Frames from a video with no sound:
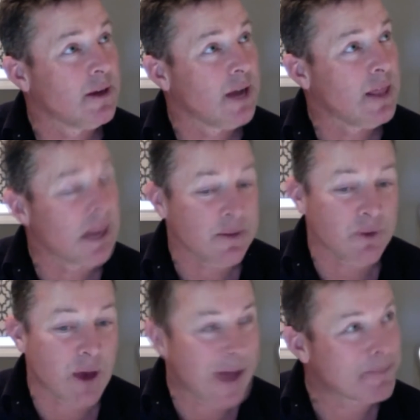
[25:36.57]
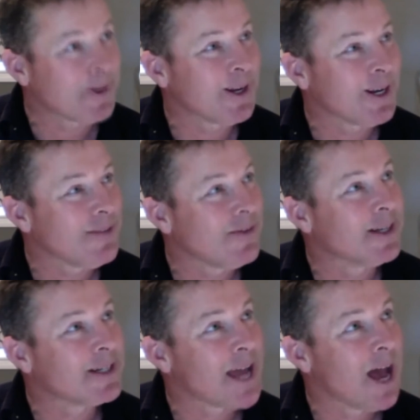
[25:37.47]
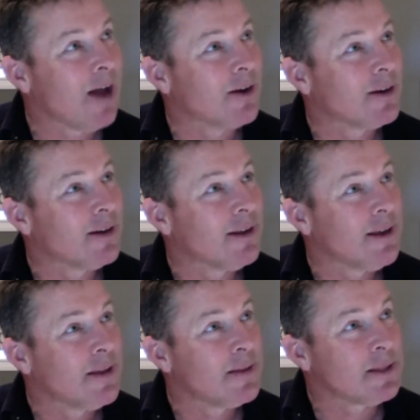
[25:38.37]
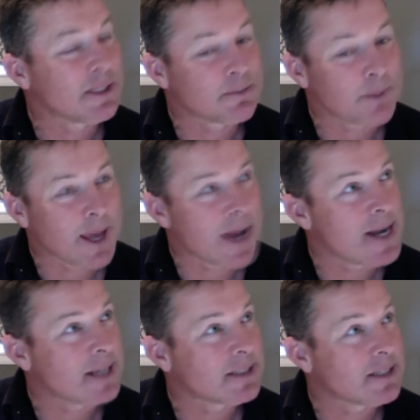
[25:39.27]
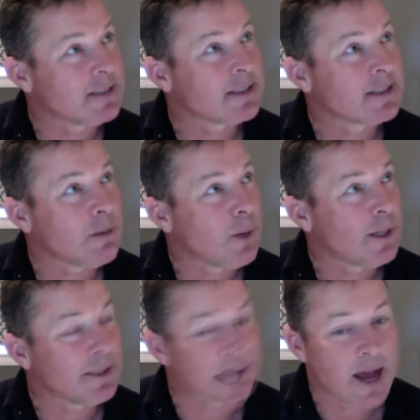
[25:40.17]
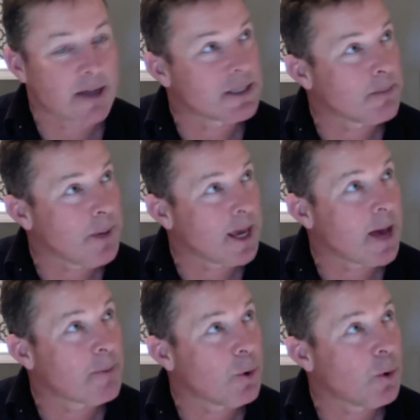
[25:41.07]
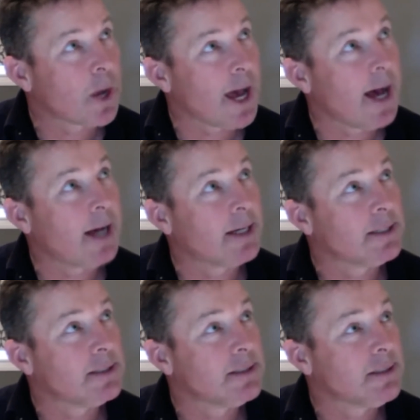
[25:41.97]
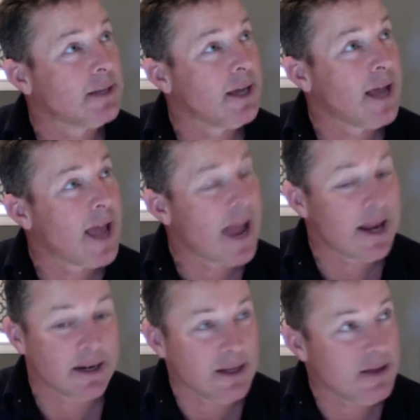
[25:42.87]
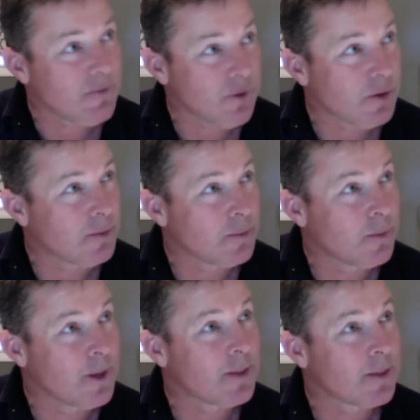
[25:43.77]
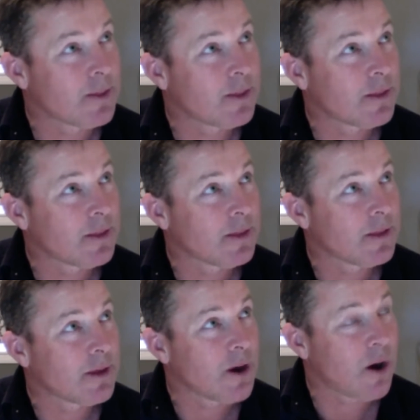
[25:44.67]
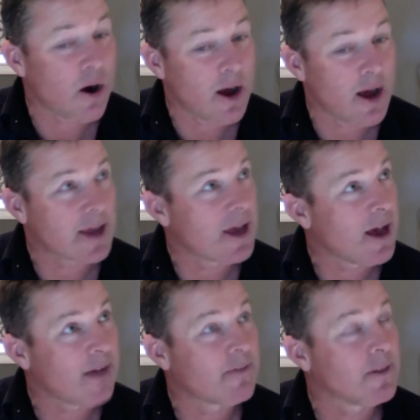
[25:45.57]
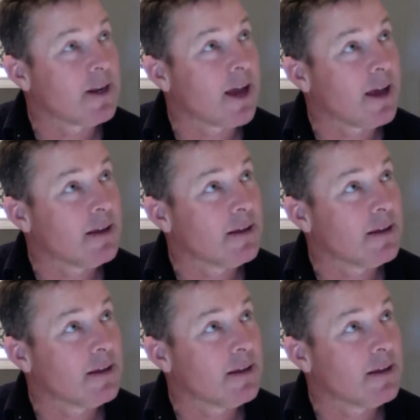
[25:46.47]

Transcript: And then if you happen to live in town, that this mechanic sends someone out to pick up your car and leave you with a hire car for the day.